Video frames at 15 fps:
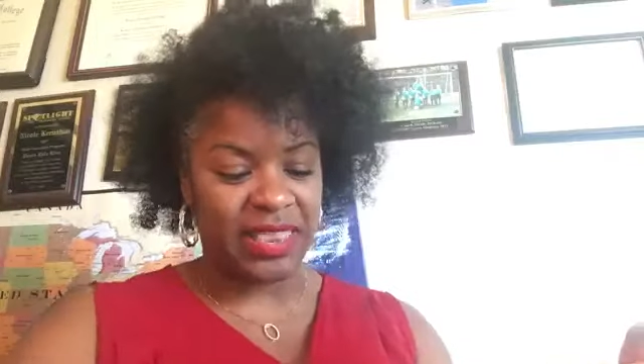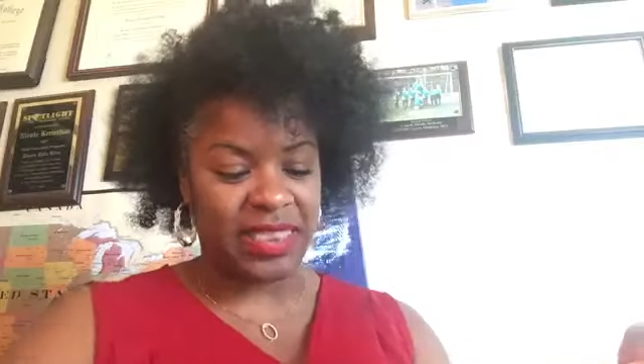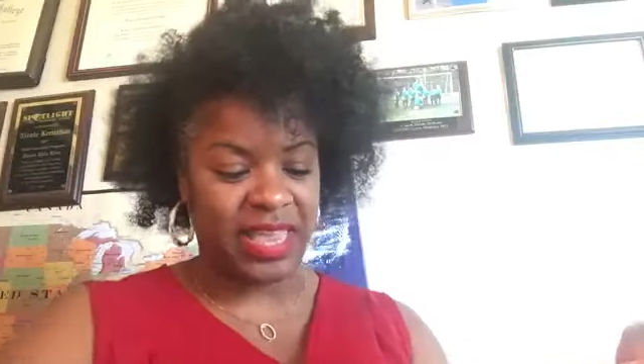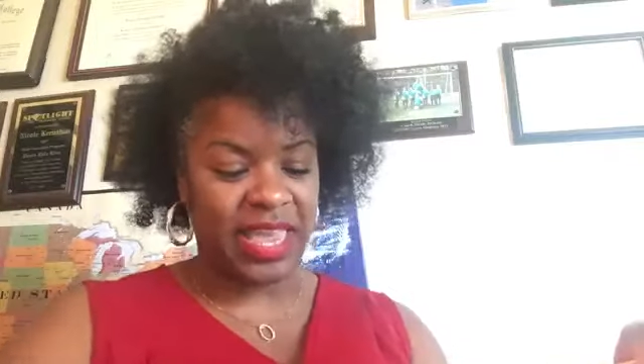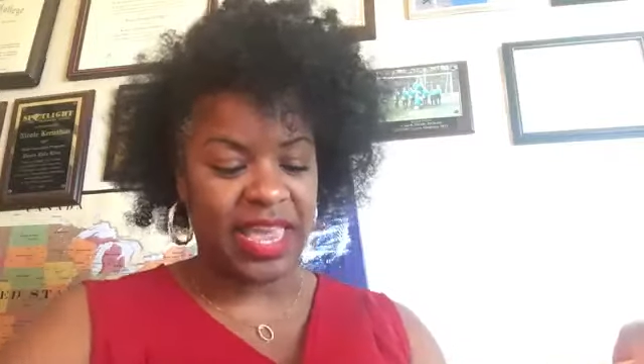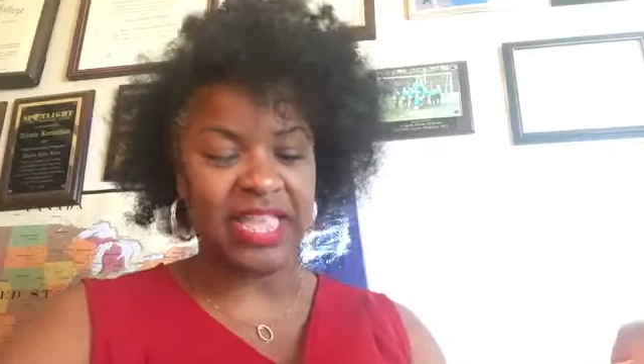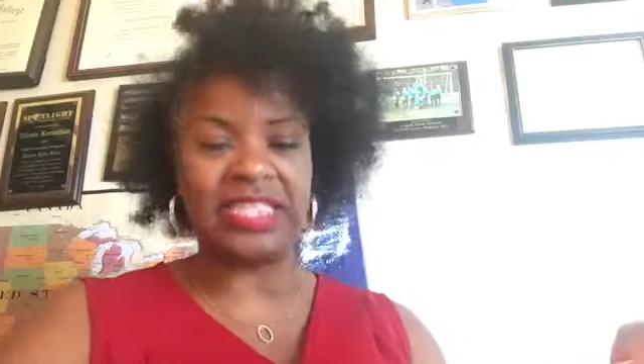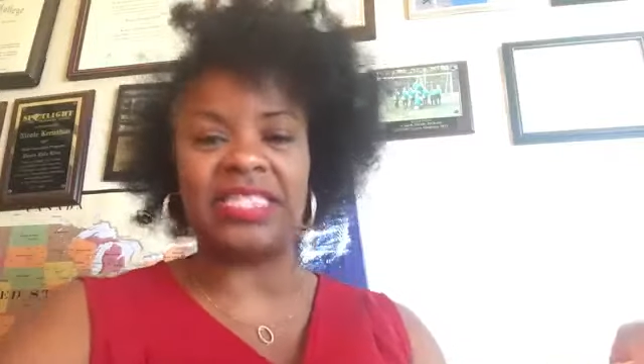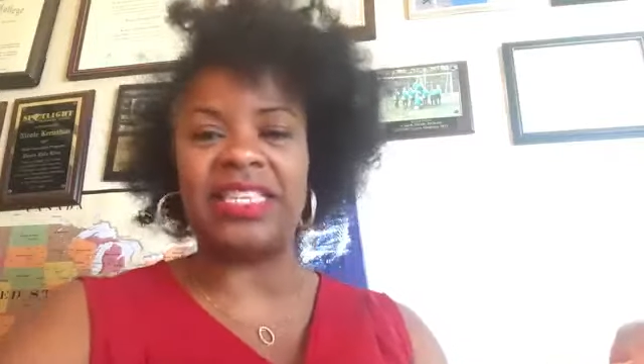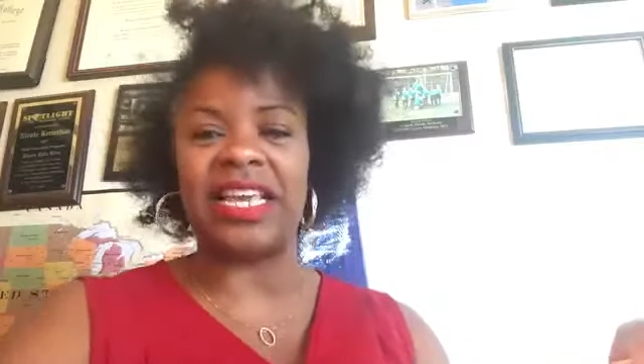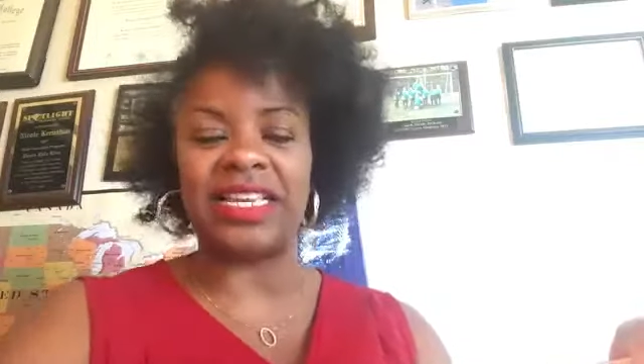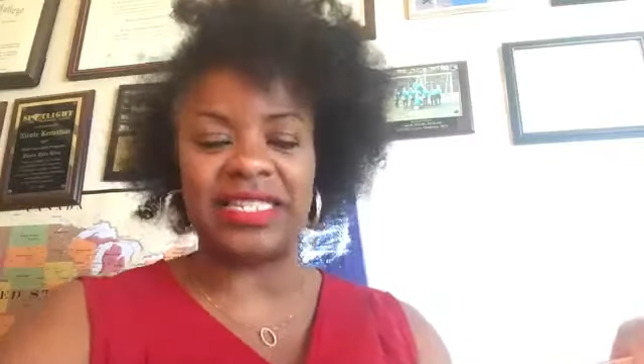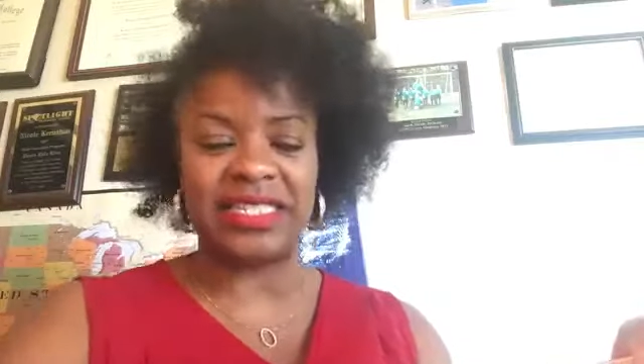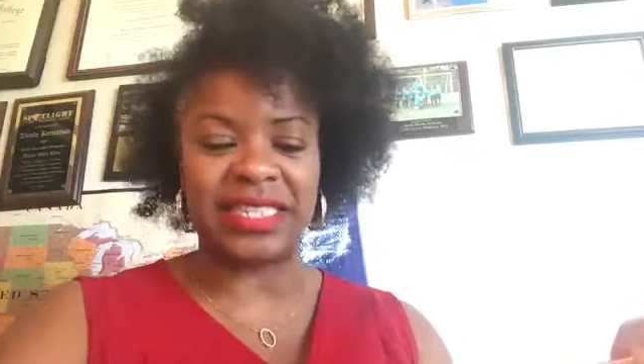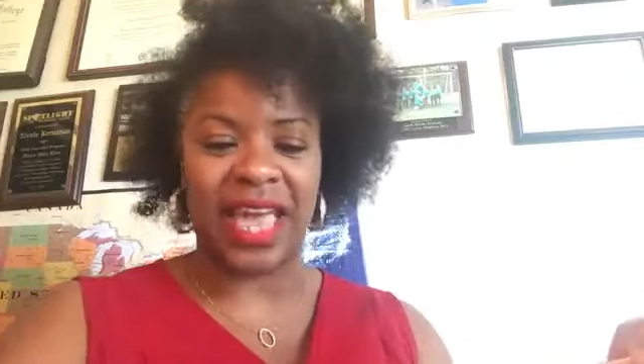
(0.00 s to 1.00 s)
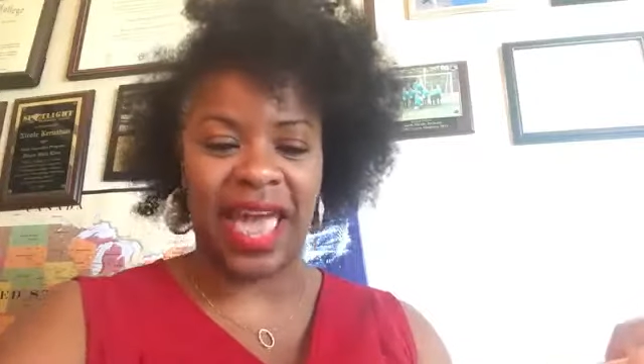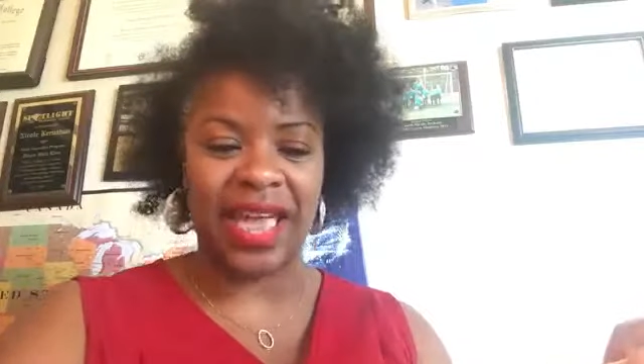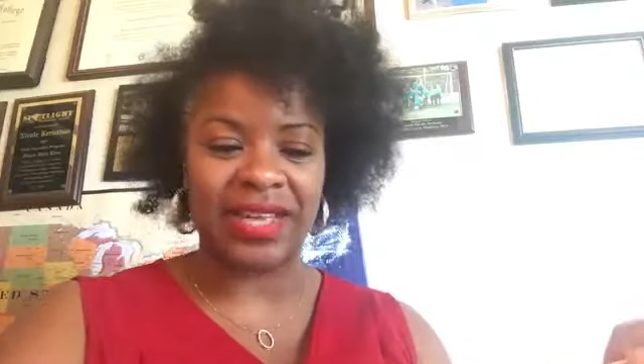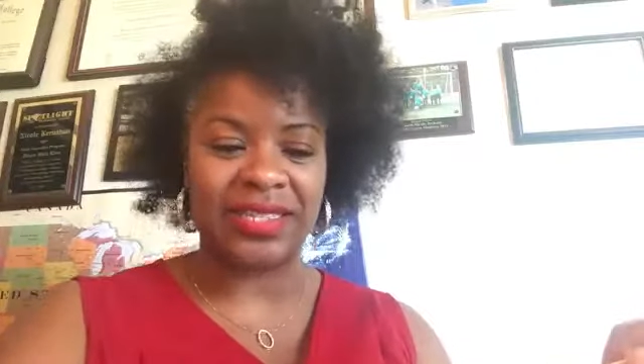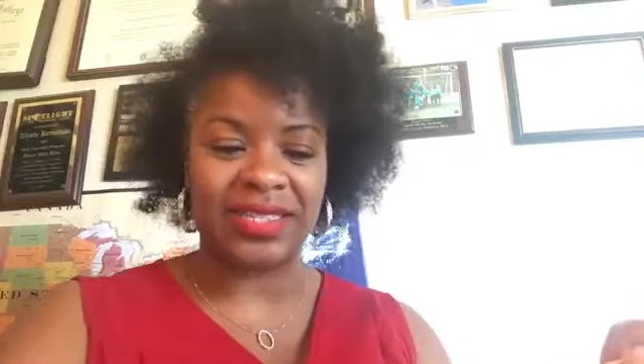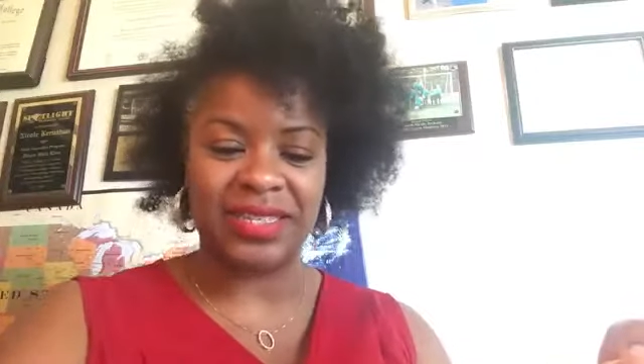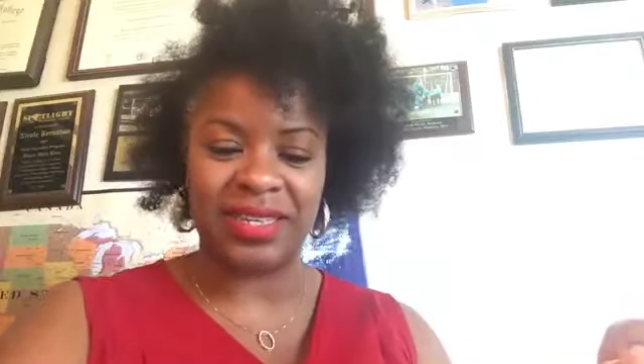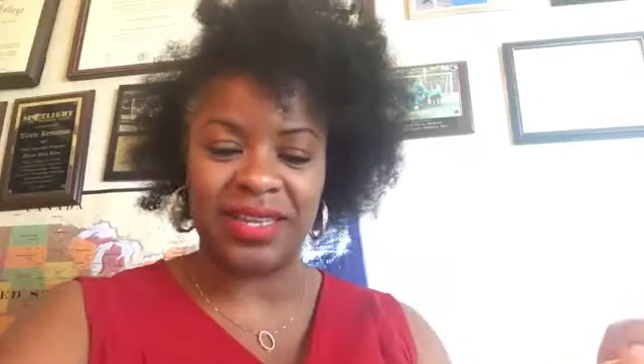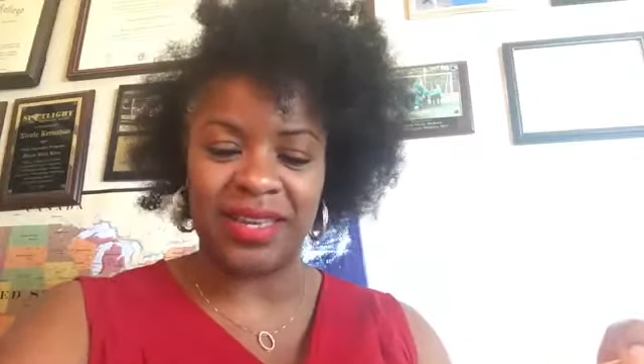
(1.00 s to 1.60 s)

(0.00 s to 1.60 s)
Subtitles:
the insect sat.